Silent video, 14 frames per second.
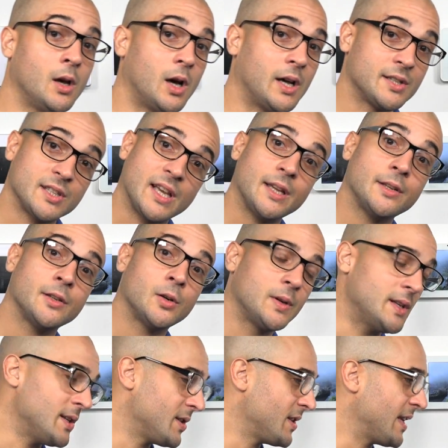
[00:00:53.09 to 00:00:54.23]
A side note
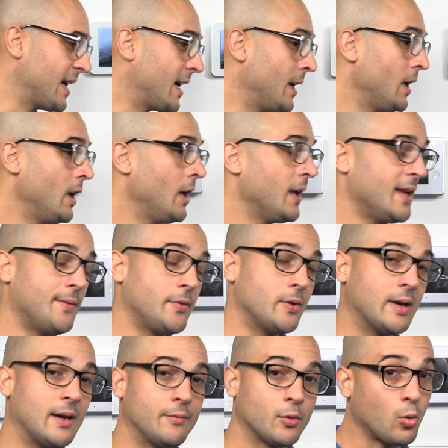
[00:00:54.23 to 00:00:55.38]
is that if you
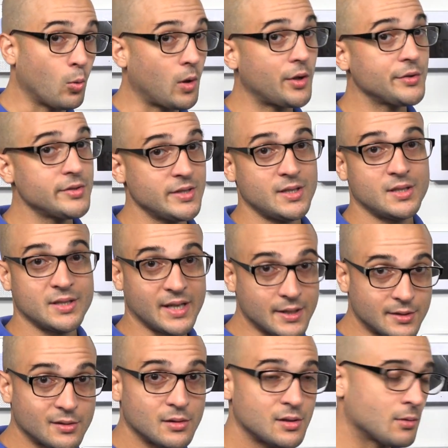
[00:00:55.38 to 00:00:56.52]
have Qolsys
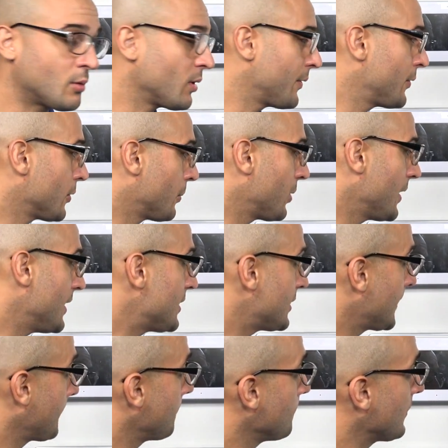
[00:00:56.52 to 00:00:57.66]
sensors or if you're
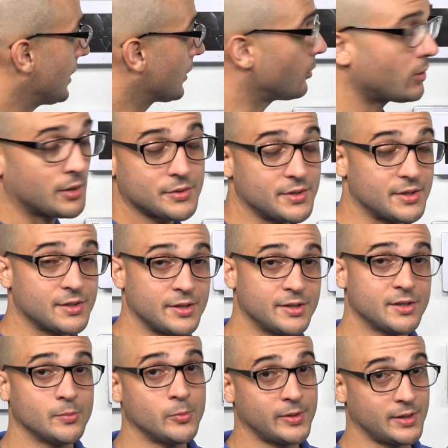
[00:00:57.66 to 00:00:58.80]
replacing a Qolsys
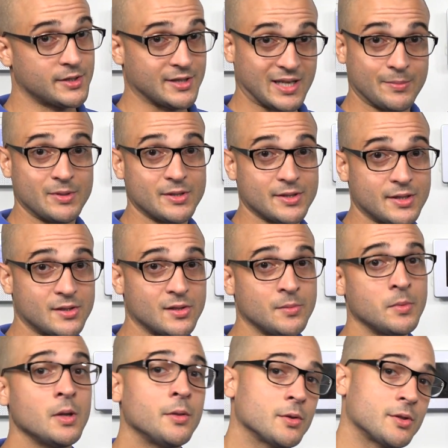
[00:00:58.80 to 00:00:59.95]
system with a Simon
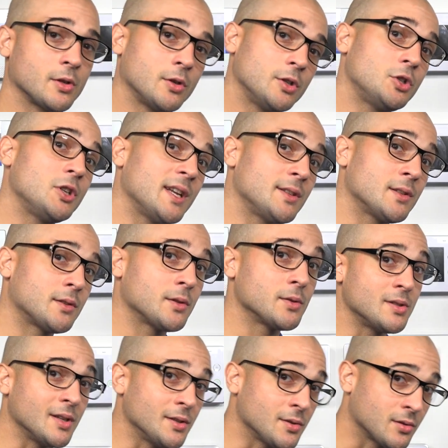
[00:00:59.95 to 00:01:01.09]
system, there's a good chance that
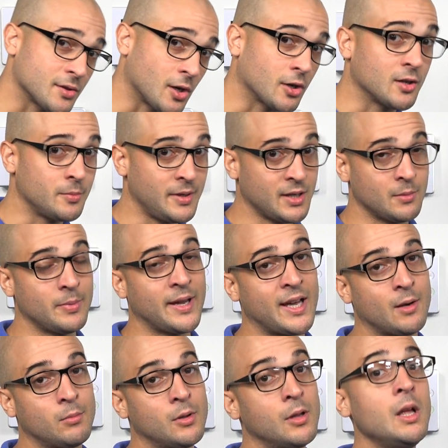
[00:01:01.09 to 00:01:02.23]
sensors are going to be
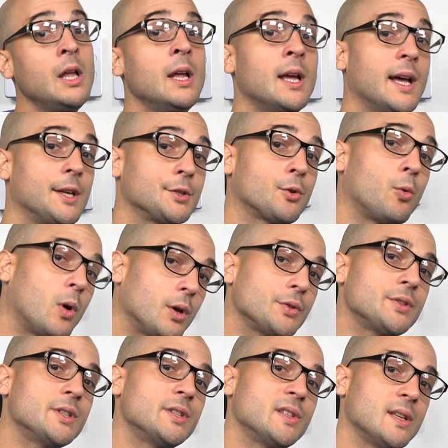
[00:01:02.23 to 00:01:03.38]
compatible as
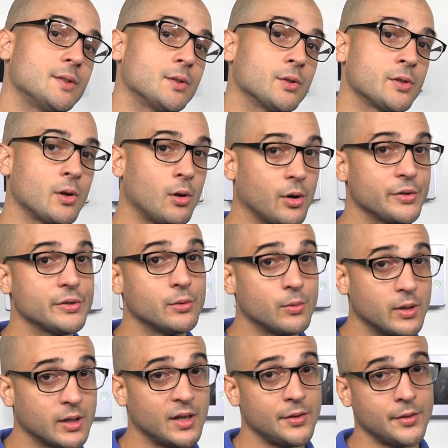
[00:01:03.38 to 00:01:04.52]
Qolsys sensors also
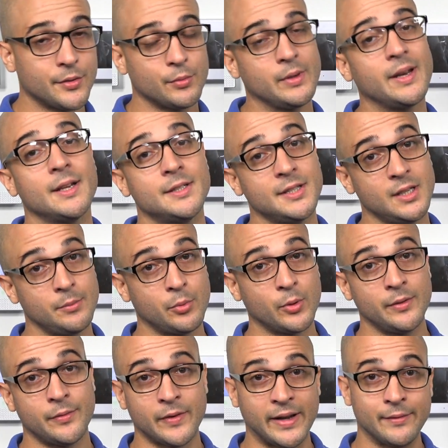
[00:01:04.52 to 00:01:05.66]
work on the
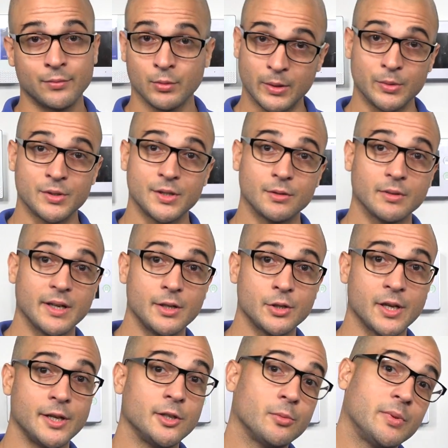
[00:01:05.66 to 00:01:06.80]
319.5 frequency range
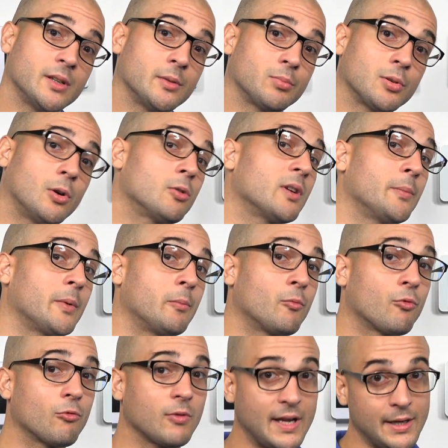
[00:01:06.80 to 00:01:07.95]
and you'll be able to program them
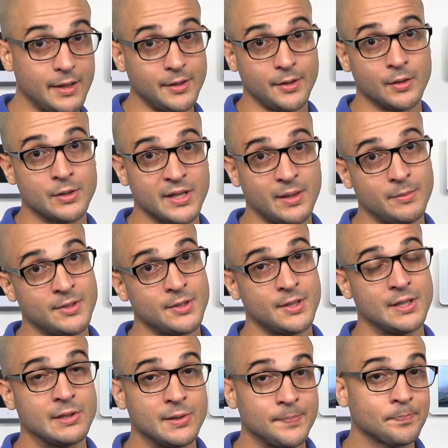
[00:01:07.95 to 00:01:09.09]
right into your Simon
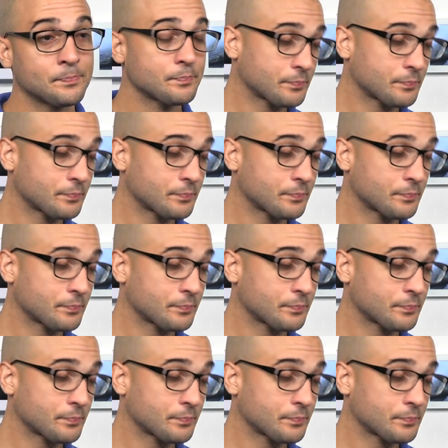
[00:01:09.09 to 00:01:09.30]
system.